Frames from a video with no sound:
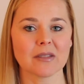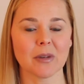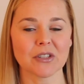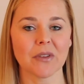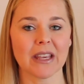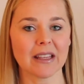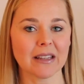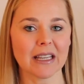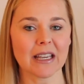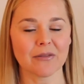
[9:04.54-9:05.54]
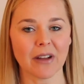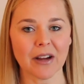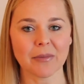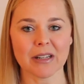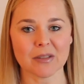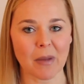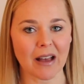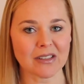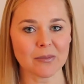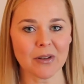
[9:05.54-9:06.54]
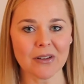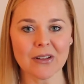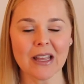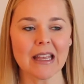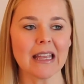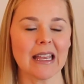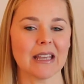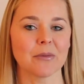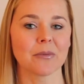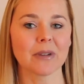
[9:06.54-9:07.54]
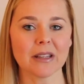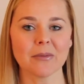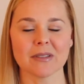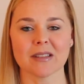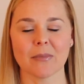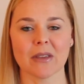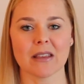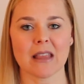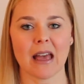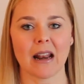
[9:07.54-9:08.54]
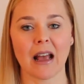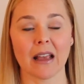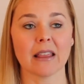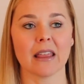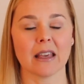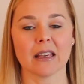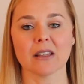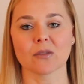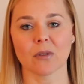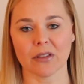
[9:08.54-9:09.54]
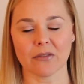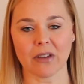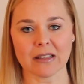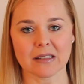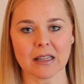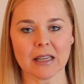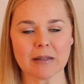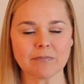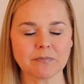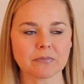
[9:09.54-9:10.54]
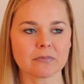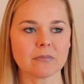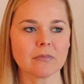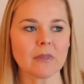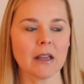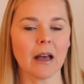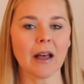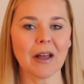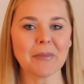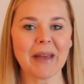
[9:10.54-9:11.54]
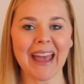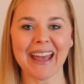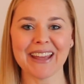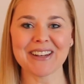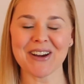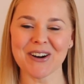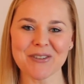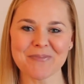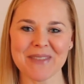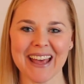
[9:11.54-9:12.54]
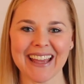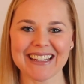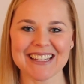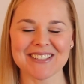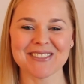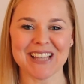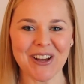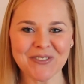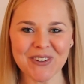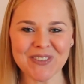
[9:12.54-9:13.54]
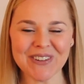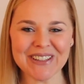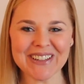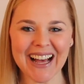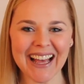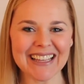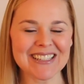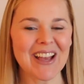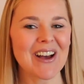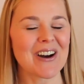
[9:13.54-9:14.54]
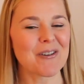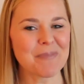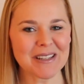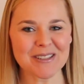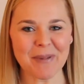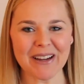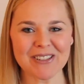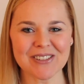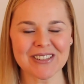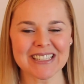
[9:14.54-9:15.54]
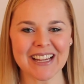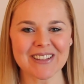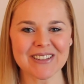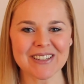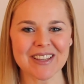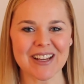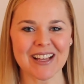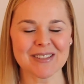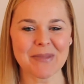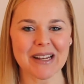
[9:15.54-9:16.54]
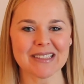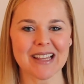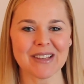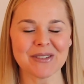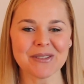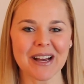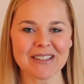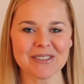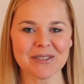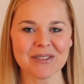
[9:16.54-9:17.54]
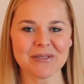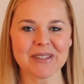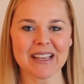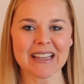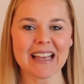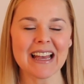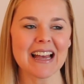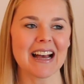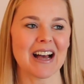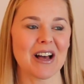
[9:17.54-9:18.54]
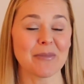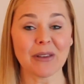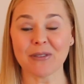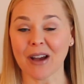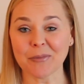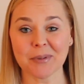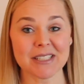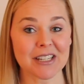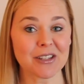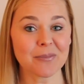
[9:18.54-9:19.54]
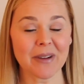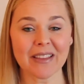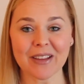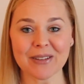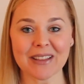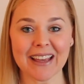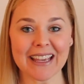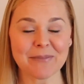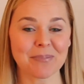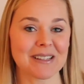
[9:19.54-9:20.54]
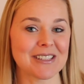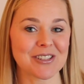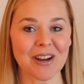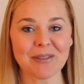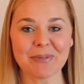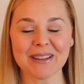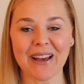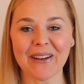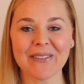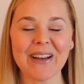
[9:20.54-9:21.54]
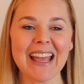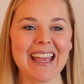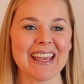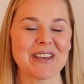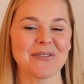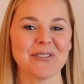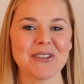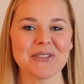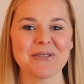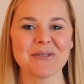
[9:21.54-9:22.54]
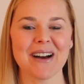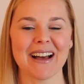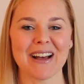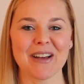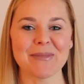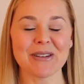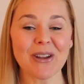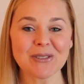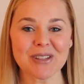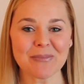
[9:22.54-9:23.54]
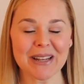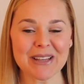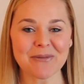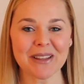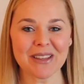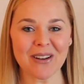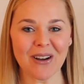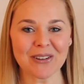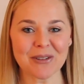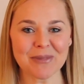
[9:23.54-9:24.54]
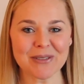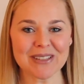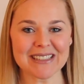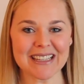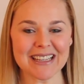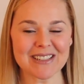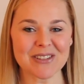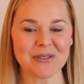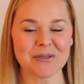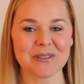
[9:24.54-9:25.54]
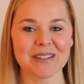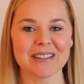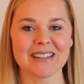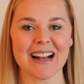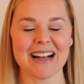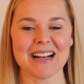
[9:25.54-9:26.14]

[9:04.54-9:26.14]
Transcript: as much of a healing environment as possible, it really was something that I think is worth investing in. And hope that this was helpful for you guys. Hope it inspires you to take a look at the cosmetics that you guys are using. If you have a particular brand that you like, please share it below. If you know somebody with an autoimmune disease or